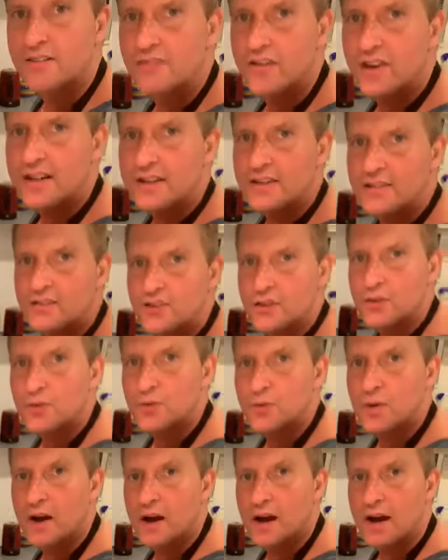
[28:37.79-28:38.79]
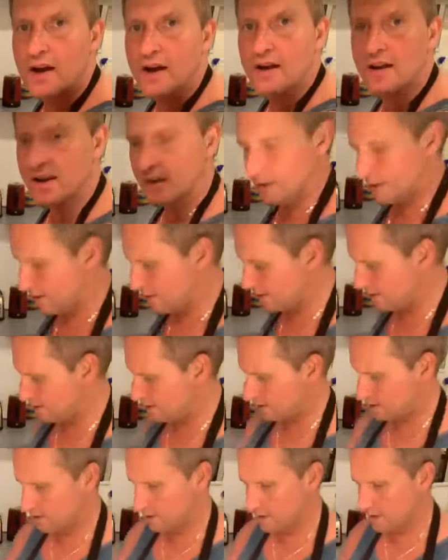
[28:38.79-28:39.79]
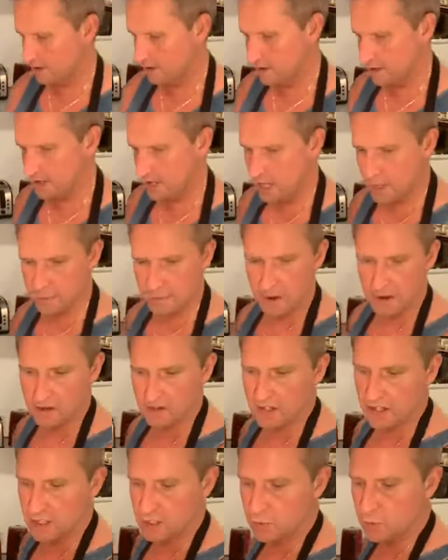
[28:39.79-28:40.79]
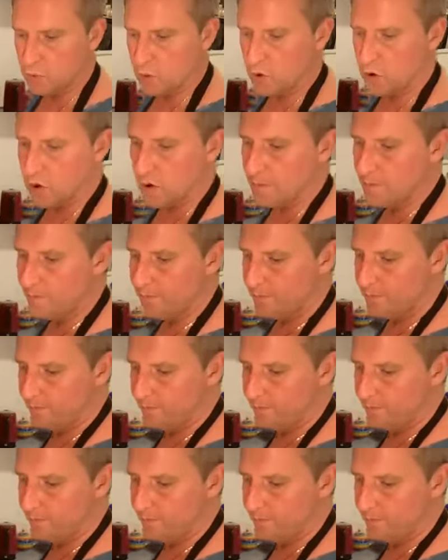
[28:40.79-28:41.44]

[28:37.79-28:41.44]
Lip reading: ready to keep our dish warm.